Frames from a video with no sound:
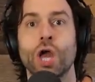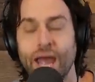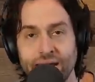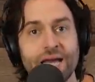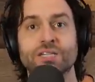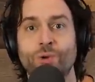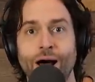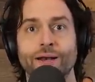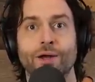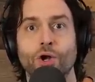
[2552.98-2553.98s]
Hey, guess
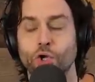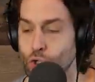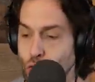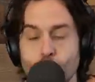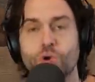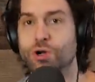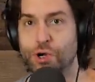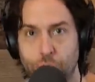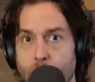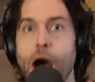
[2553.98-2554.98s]
what? You
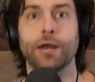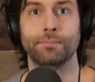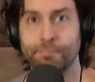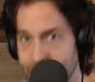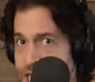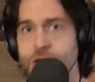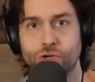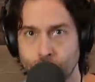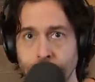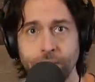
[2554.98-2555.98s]
got me,
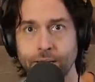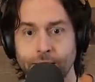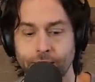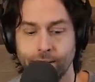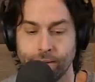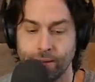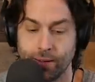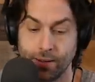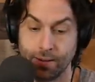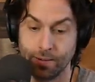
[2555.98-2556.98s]
dude.
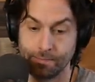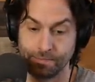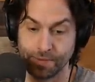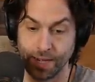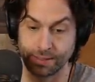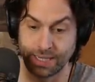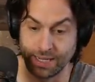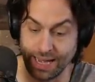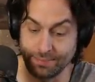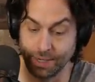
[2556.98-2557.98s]
I'll tell you
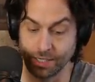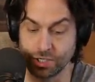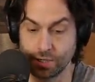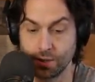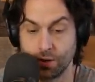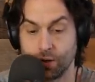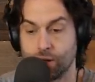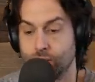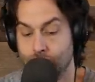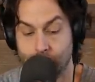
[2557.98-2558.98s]
that much. That's that
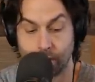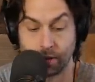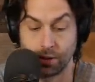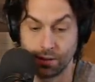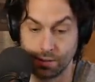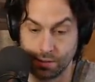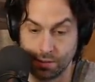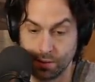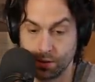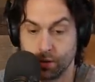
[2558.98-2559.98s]
shit I
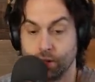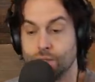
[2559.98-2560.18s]
don't like.